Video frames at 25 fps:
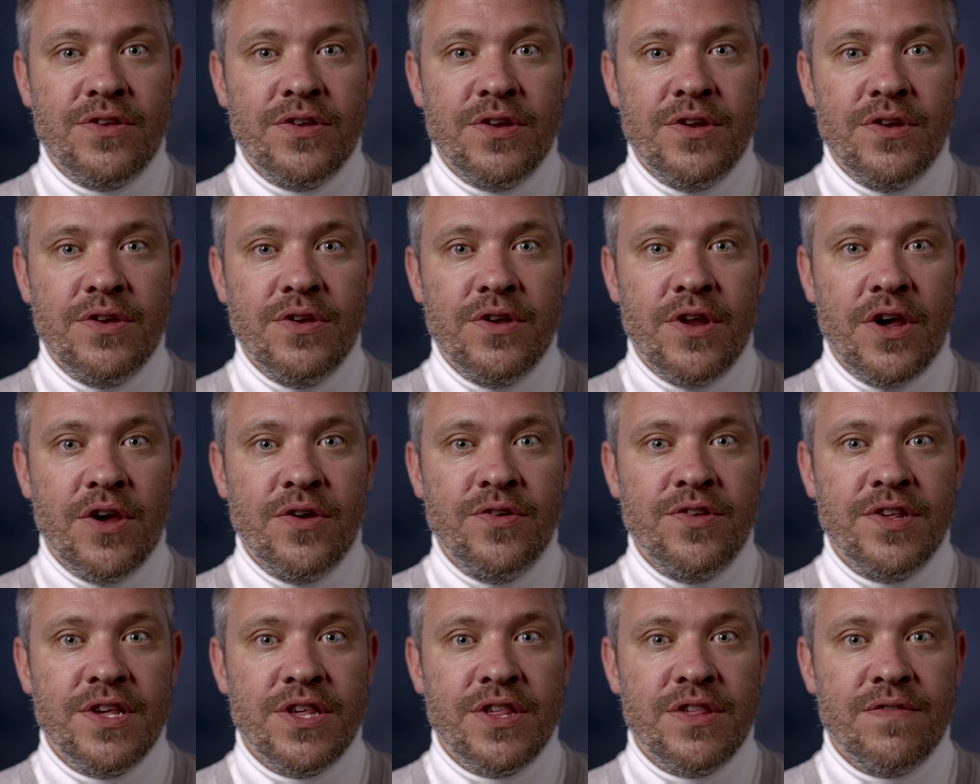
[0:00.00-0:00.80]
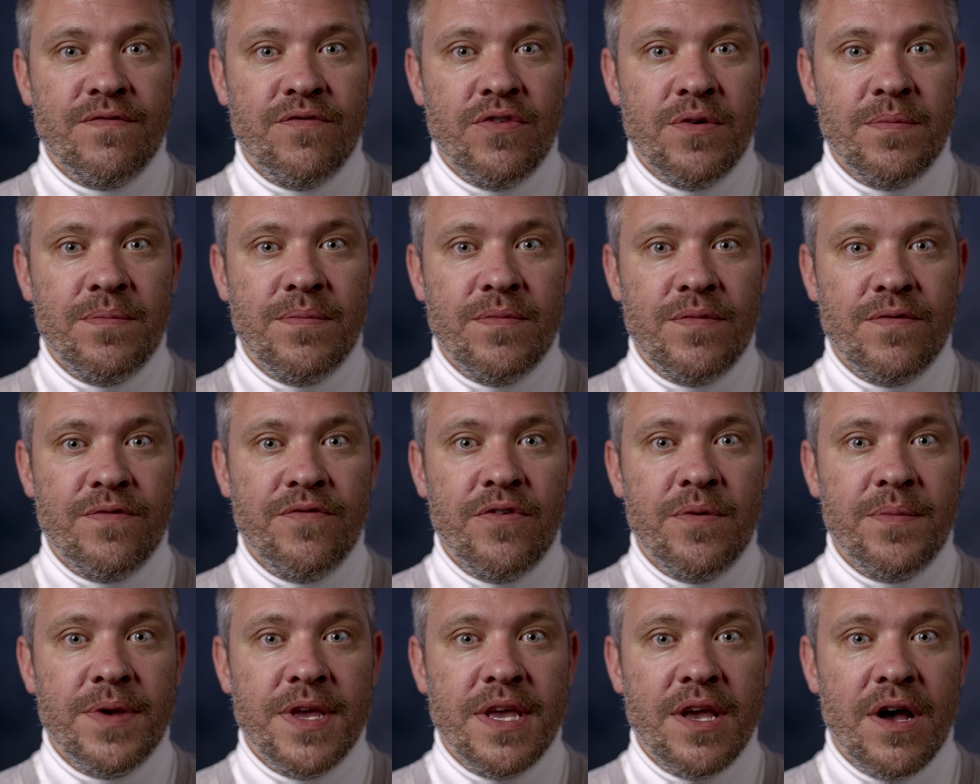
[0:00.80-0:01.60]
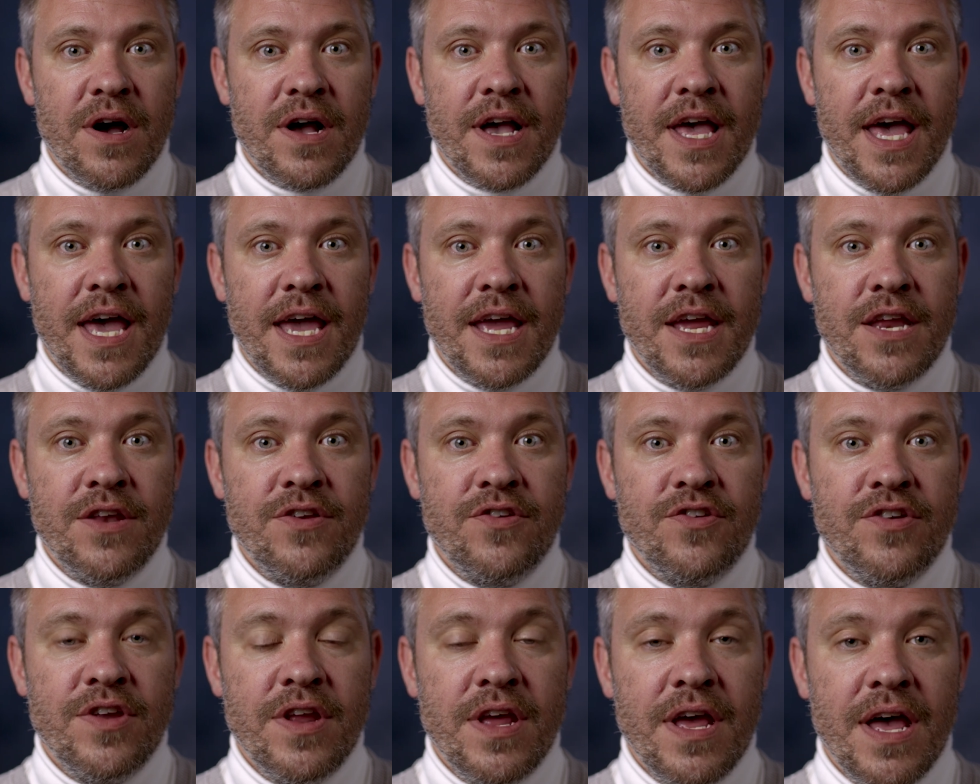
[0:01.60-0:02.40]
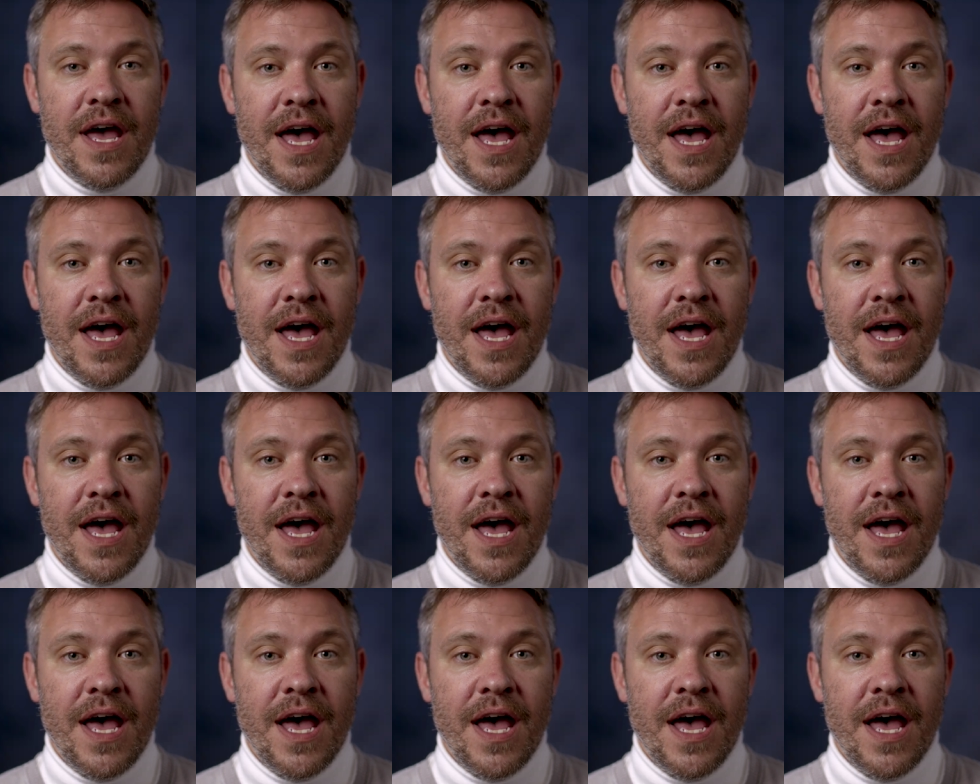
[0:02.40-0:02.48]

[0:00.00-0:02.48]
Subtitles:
notice from a young age,